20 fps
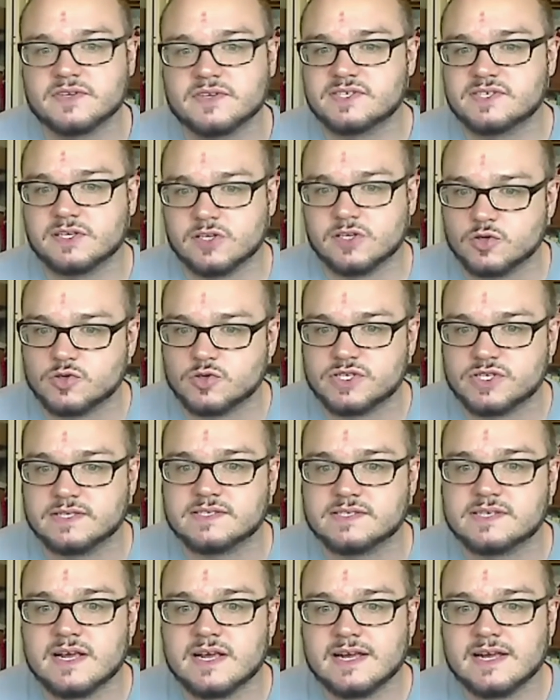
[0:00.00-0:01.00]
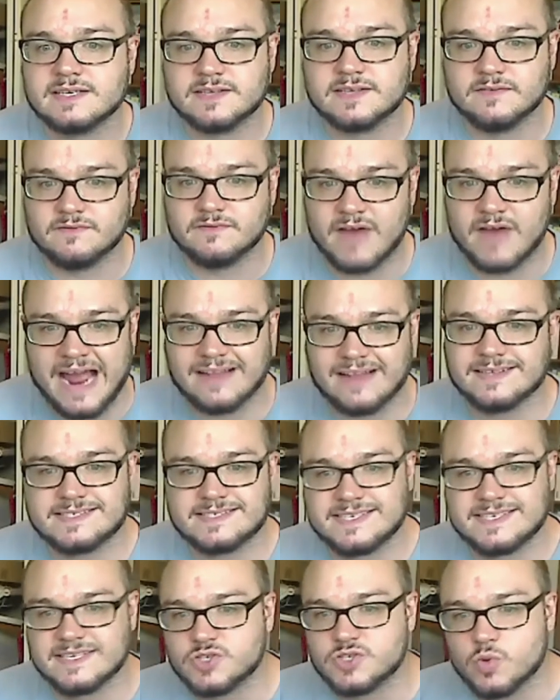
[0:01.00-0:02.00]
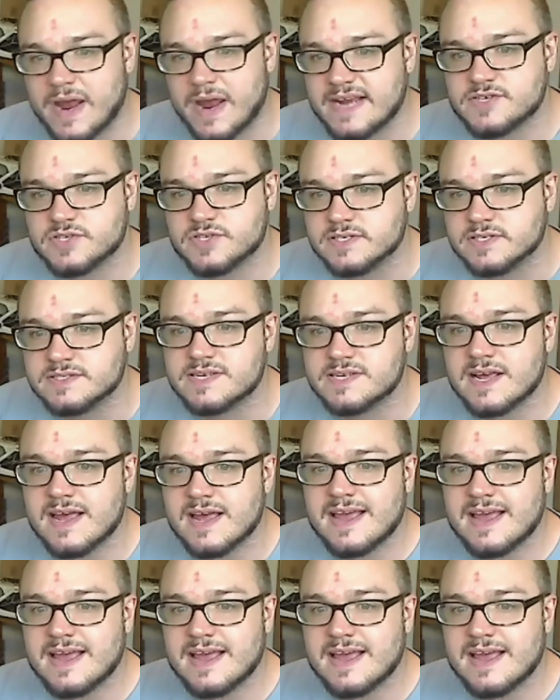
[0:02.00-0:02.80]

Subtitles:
solutions to violent situations